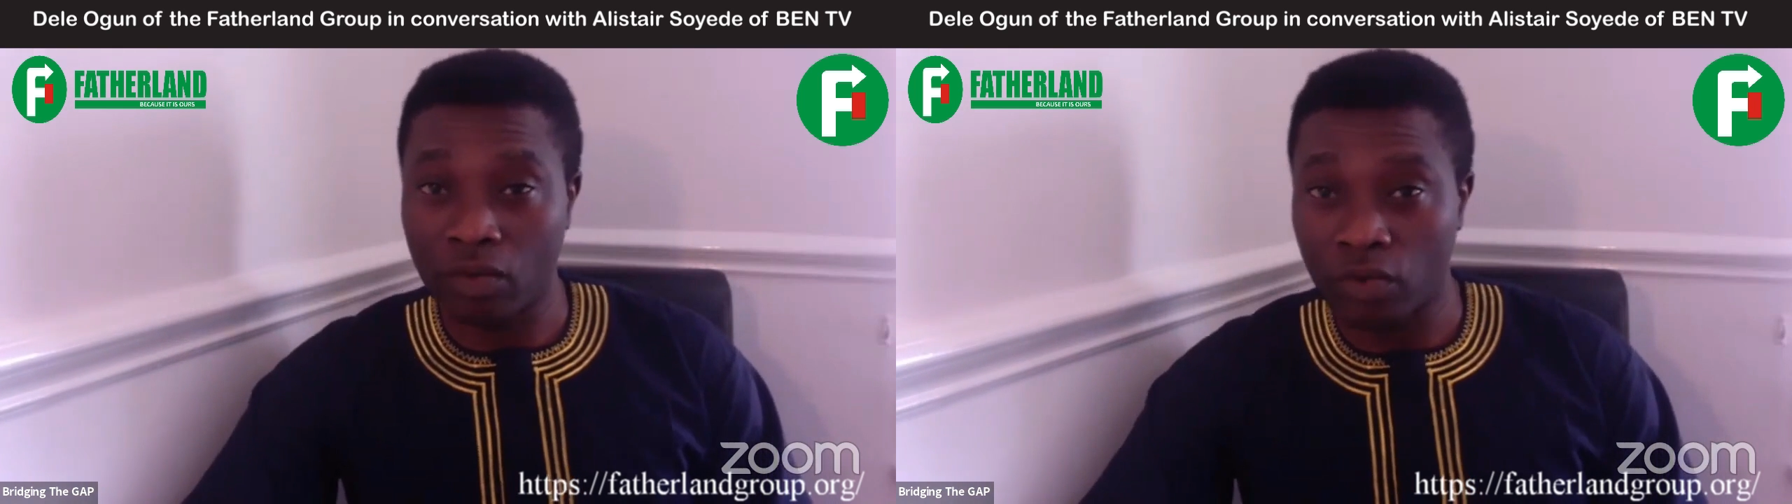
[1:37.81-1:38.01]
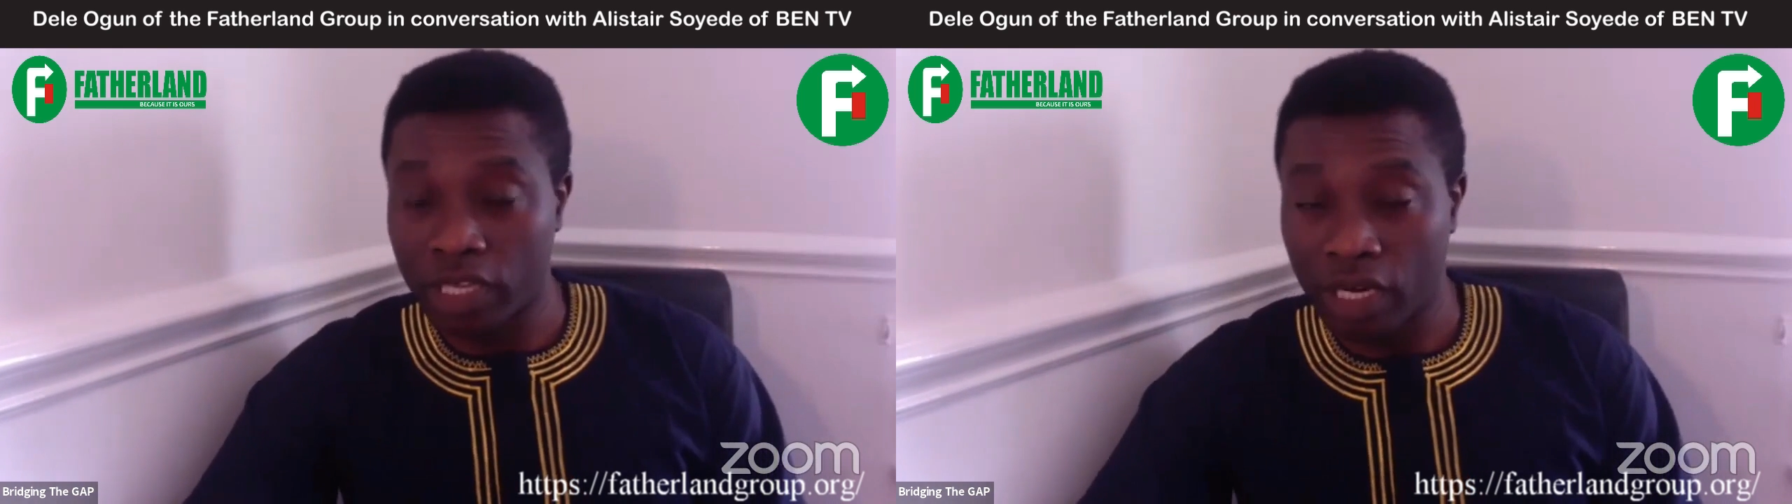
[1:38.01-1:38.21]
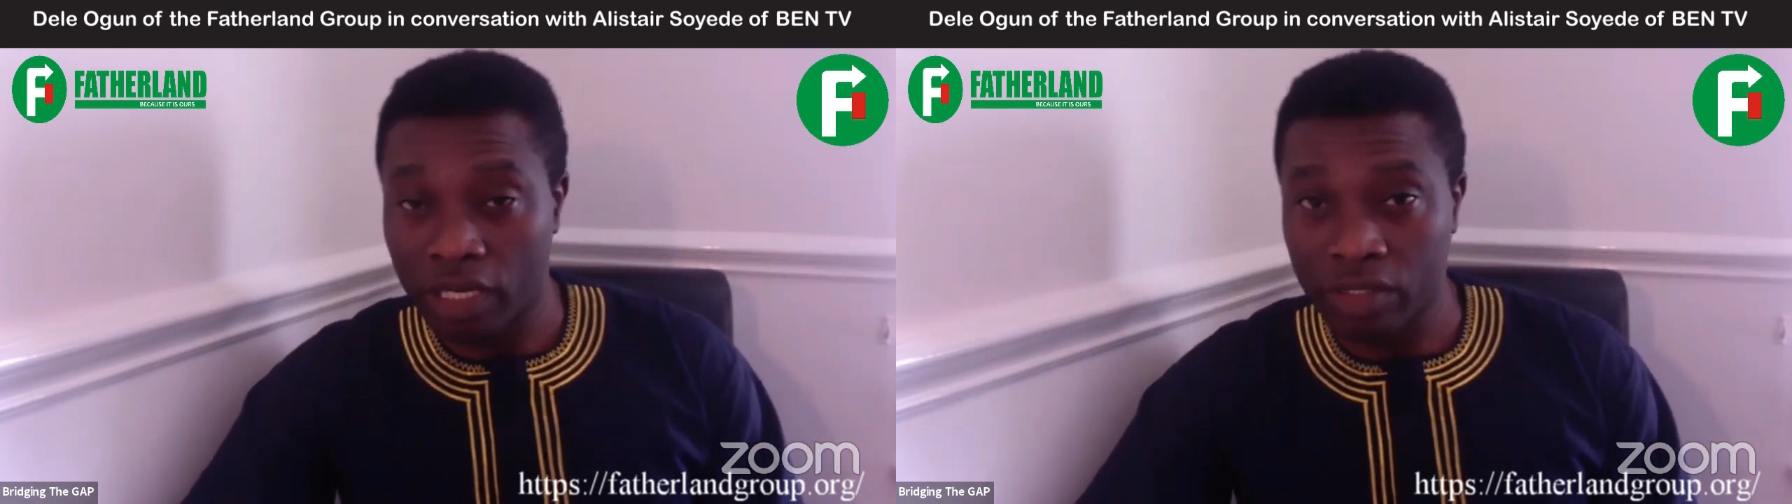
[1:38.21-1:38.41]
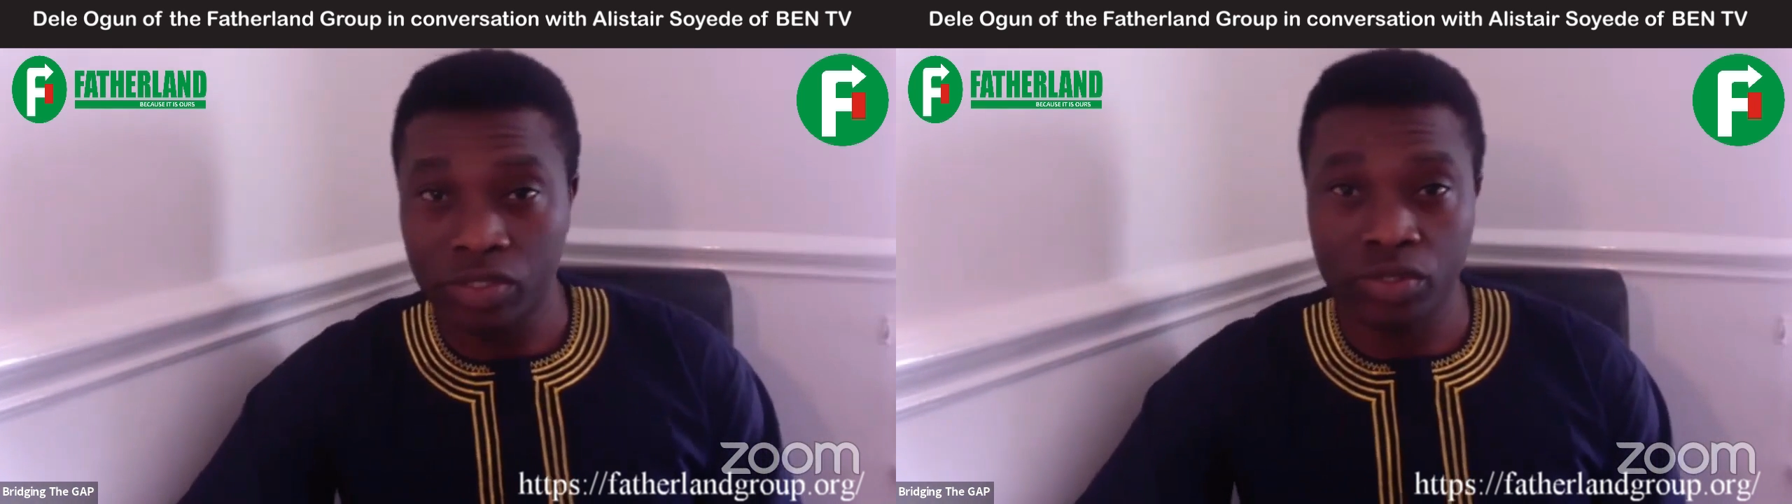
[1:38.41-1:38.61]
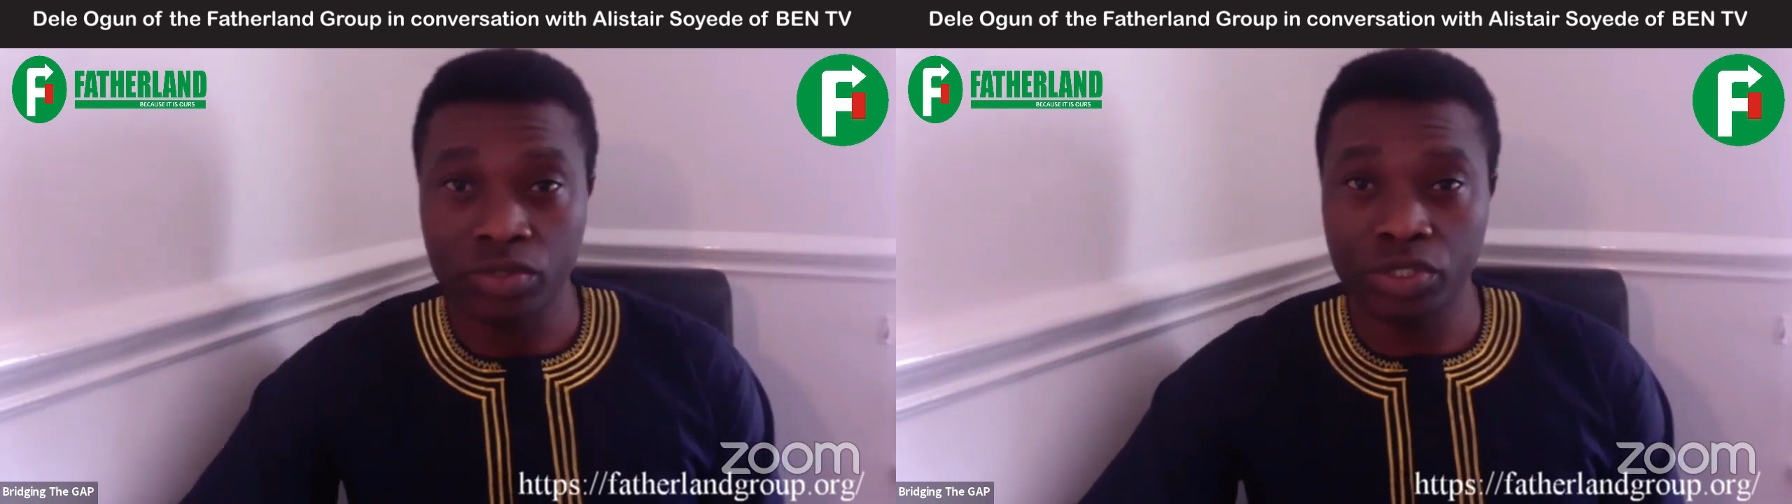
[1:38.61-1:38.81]
without a
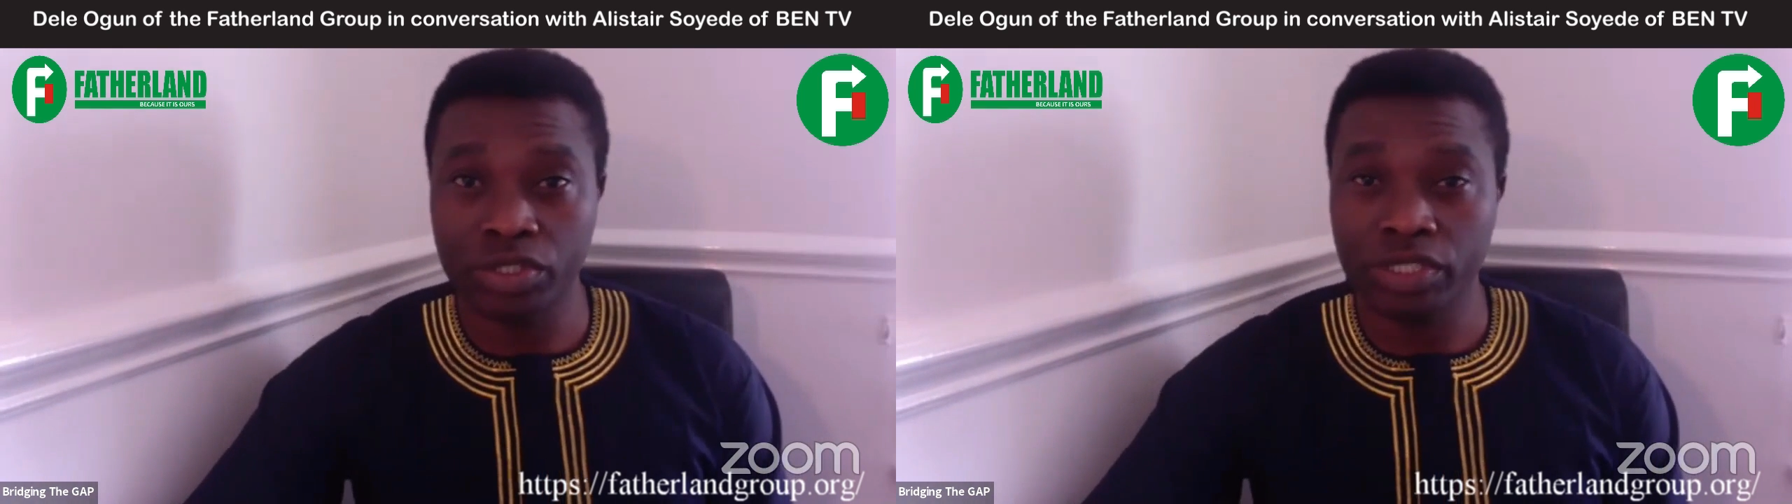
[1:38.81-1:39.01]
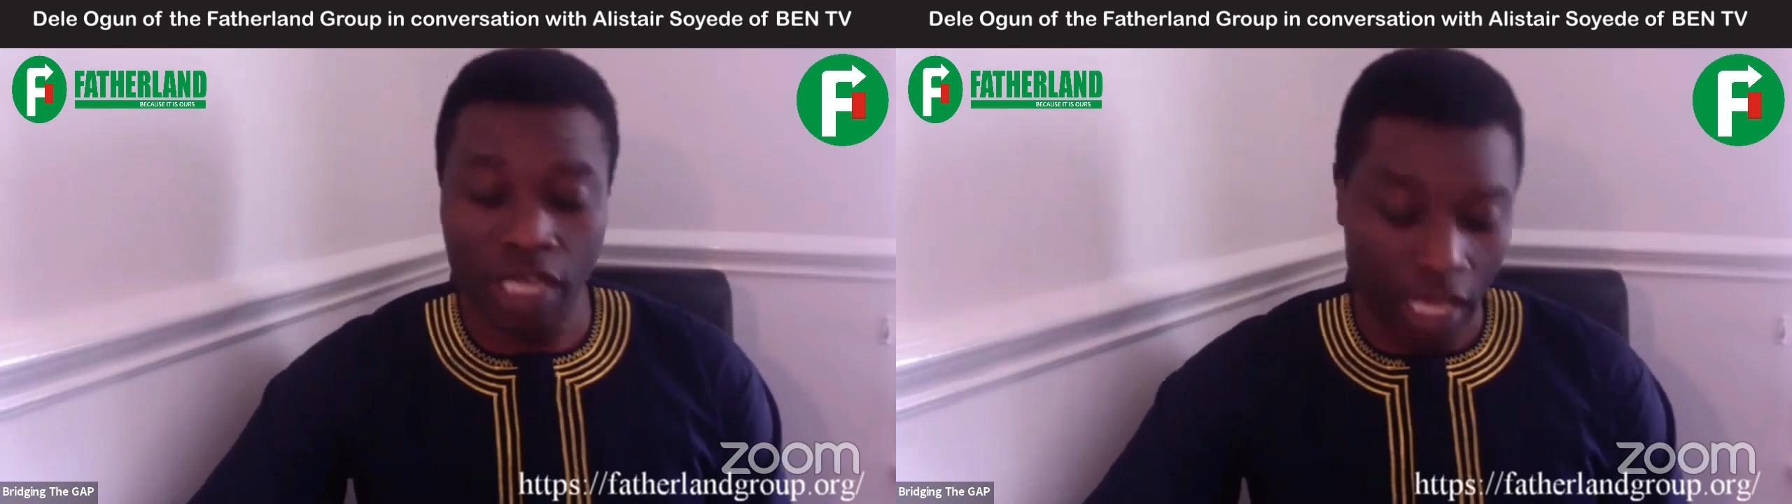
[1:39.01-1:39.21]
constitution,